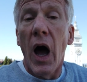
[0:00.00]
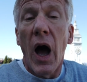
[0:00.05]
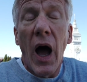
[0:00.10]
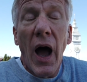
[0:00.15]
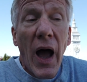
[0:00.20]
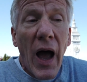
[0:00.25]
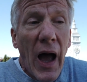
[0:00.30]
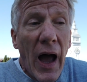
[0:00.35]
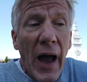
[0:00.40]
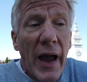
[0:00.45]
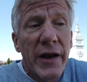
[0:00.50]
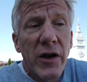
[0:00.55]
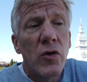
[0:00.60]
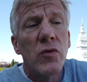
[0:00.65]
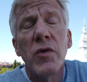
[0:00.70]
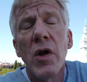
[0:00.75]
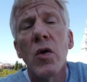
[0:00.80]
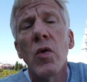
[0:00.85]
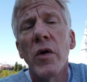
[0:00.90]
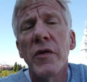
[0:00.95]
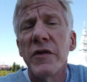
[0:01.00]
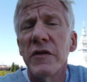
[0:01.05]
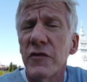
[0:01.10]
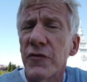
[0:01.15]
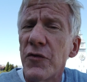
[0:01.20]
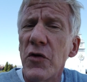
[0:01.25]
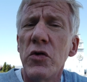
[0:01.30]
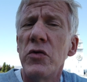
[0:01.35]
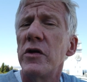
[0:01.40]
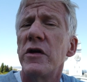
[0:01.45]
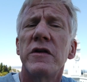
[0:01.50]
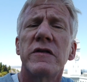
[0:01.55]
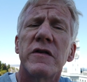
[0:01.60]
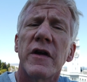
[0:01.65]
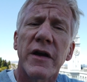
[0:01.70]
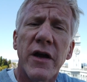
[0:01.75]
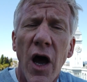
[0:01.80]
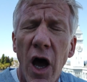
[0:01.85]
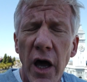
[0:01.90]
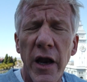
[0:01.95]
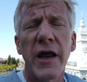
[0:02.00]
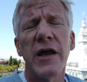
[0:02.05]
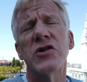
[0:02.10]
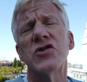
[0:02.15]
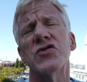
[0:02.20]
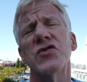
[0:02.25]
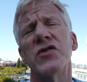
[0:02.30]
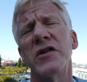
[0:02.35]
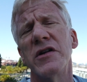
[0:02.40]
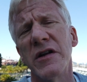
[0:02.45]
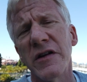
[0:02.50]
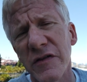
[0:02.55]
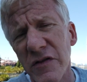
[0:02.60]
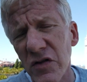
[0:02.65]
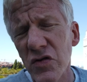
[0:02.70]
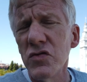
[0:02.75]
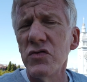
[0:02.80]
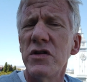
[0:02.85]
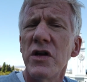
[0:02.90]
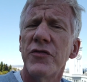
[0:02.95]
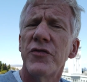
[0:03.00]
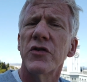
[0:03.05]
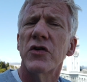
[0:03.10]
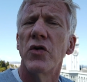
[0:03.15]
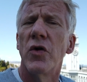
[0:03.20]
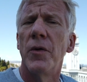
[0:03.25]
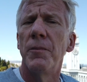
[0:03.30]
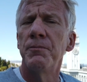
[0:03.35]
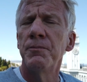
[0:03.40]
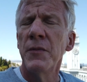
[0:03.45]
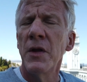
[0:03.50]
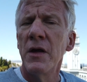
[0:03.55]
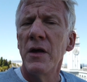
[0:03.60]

I don't know what this food is. I can't enter it, and it's too difficult.